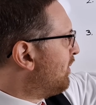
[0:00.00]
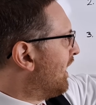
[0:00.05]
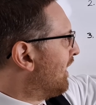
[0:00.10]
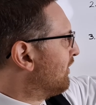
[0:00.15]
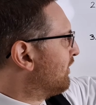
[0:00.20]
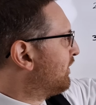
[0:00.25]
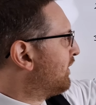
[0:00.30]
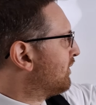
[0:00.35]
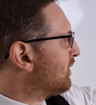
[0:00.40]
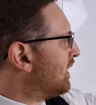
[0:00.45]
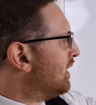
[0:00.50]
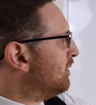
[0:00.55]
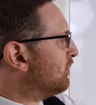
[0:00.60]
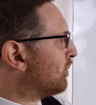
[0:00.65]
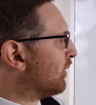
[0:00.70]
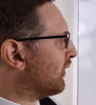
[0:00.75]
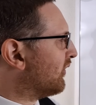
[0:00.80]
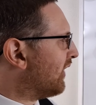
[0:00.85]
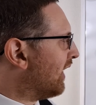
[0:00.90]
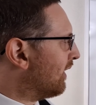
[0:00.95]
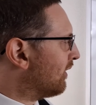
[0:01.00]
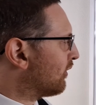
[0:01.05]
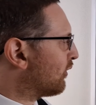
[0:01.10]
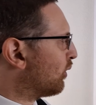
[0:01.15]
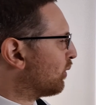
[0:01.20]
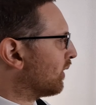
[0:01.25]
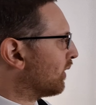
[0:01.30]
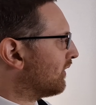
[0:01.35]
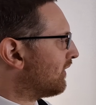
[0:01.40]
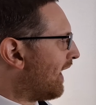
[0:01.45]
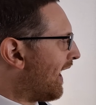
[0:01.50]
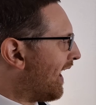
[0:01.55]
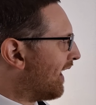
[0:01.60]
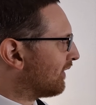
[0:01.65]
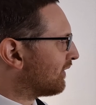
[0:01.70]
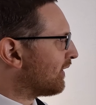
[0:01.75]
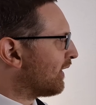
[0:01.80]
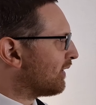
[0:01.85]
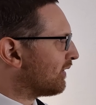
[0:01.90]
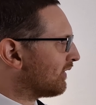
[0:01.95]
about 15% towards
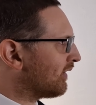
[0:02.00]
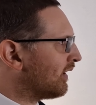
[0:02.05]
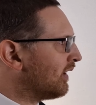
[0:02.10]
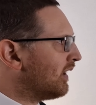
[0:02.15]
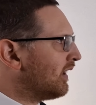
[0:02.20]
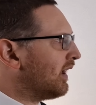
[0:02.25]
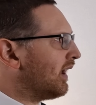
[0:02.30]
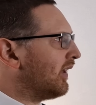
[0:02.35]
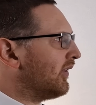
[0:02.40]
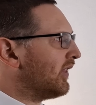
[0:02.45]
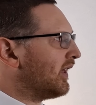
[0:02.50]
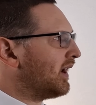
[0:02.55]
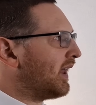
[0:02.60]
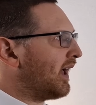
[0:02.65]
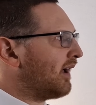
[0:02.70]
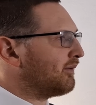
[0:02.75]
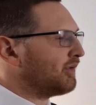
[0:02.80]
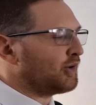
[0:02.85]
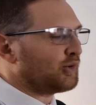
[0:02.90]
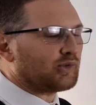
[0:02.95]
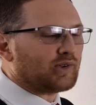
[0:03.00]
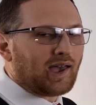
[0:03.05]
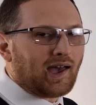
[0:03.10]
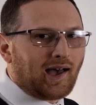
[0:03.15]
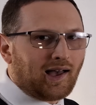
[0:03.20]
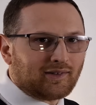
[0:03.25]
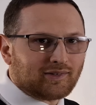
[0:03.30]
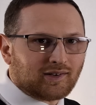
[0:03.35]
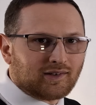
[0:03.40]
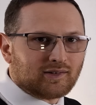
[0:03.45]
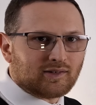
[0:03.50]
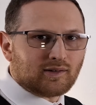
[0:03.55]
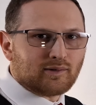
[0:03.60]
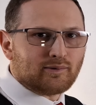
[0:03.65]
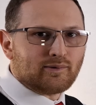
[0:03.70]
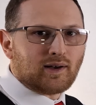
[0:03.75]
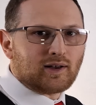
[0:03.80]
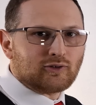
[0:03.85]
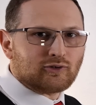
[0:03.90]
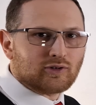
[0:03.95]
assets and then have those assets
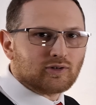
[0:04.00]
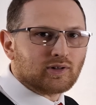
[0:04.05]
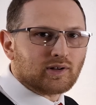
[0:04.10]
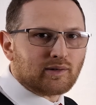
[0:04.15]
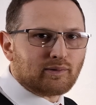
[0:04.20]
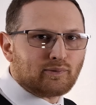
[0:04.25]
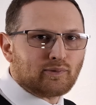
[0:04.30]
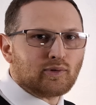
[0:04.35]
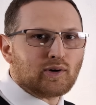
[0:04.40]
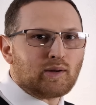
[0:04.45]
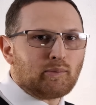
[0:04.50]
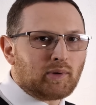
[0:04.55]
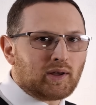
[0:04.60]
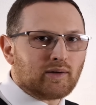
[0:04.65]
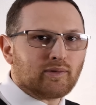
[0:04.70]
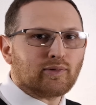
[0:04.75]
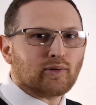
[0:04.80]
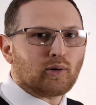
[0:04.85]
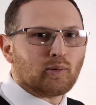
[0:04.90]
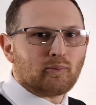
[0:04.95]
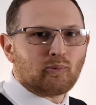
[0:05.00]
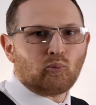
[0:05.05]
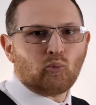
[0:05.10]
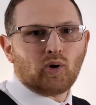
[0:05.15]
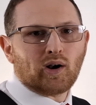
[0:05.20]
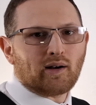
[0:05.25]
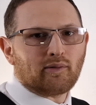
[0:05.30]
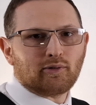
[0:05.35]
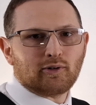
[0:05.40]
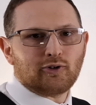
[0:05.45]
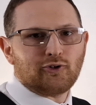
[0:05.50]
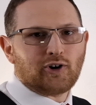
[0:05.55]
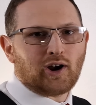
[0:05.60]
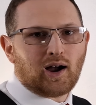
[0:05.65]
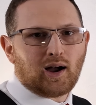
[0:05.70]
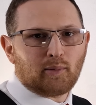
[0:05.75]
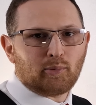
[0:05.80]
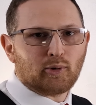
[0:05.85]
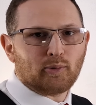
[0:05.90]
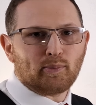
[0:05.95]
eventually free me from whatever
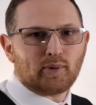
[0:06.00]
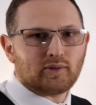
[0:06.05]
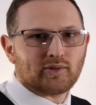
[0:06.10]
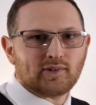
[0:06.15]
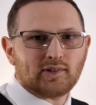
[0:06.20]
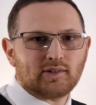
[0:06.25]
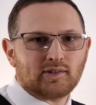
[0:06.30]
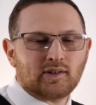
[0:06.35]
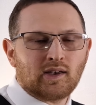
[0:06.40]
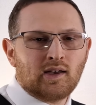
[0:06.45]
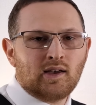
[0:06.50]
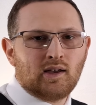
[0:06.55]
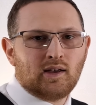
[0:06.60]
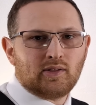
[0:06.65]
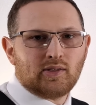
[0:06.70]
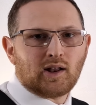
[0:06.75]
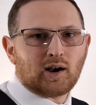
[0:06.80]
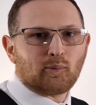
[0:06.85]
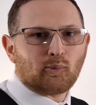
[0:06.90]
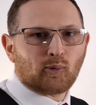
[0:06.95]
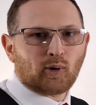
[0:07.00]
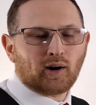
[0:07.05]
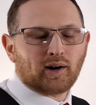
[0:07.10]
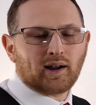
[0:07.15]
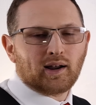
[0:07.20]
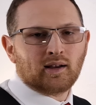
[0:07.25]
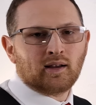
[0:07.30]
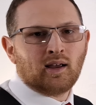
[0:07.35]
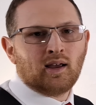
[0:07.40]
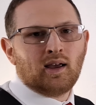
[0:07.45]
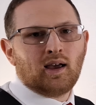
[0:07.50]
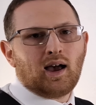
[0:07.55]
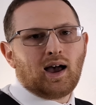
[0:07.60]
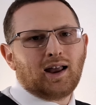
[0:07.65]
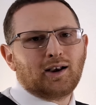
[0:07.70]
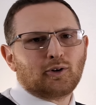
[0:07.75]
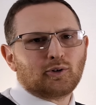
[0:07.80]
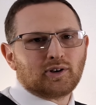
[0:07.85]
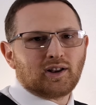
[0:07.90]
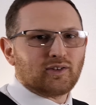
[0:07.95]
job or business that I'm working.
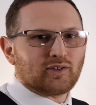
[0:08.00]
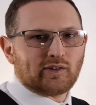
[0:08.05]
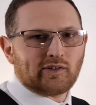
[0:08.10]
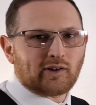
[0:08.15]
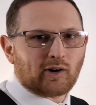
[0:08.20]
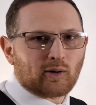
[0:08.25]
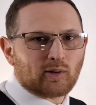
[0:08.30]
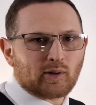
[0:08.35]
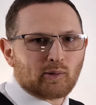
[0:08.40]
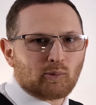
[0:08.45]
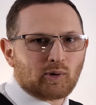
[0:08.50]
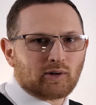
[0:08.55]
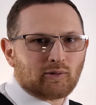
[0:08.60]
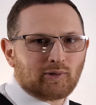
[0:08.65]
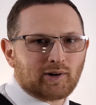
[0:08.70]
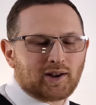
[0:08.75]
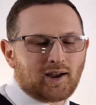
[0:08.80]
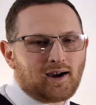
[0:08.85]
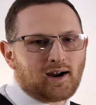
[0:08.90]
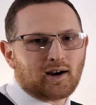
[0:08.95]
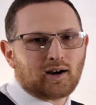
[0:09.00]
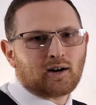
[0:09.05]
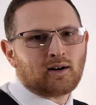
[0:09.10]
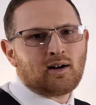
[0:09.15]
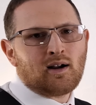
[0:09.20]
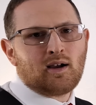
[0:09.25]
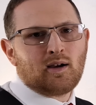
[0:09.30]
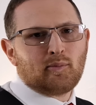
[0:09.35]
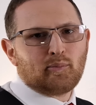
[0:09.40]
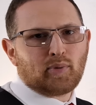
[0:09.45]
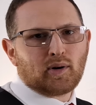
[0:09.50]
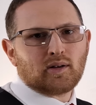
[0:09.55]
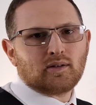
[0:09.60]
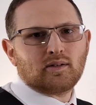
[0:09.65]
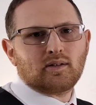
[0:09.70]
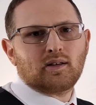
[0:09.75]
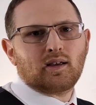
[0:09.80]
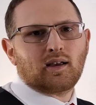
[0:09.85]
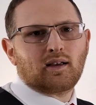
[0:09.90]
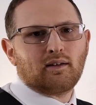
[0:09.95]
I don't necessarily want to retire,
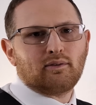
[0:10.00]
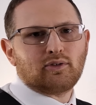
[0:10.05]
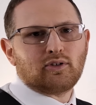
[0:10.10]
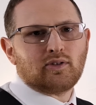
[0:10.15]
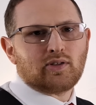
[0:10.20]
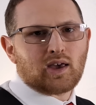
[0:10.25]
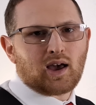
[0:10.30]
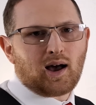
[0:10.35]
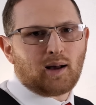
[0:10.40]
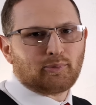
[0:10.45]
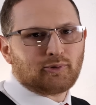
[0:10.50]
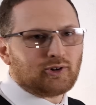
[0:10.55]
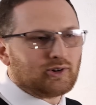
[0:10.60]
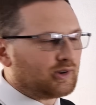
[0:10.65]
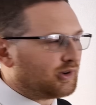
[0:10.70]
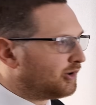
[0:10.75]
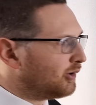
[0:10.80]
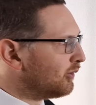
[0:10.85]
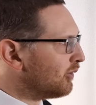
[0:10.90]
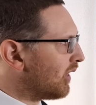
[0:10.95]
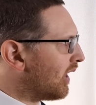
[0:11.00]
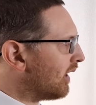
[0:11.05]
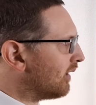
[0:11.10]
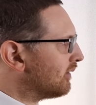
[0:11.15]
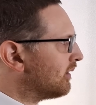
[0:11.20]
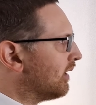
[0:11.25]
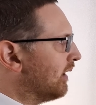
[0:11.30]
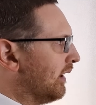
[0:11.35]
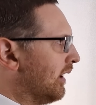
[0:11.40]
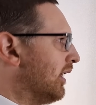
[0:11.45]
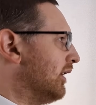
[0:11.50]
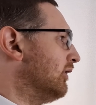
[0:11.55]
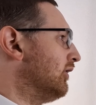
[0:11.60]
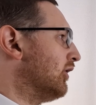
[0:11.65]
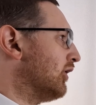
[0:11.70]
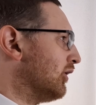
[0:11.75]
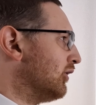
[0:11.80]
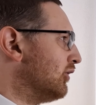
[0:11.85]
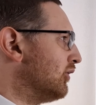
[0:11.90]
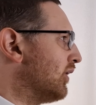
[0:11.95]
but it gives you the option to do that. And
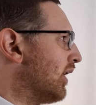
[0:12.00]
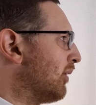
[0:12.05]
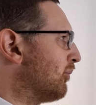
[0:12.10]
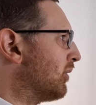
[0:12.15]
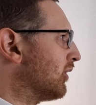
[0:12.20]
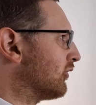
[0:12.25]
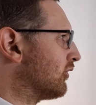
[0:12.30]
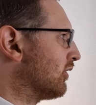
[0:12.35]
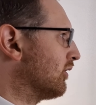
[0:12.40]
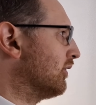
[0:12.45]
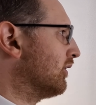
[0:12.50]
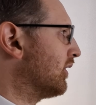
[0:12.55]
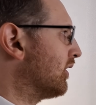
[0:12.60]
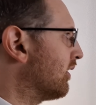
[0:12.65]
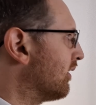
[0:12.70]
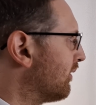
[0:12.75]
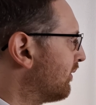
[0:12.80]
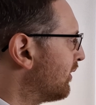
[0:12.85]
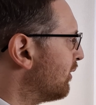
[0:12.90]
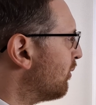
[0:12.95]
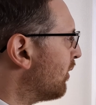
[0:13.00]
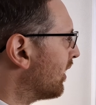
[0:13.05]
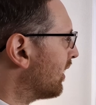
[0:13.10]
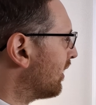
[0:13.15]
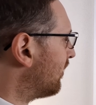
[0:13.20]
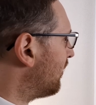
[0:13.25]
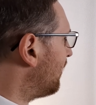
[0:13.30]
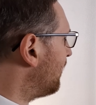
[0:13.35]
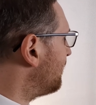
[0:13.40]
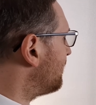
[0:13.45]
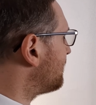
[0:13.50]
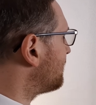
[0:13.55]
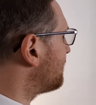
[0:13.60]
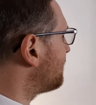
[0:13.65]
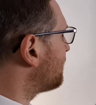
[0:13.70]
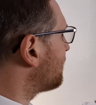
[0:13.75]
you can do that much earlier if you wanted to.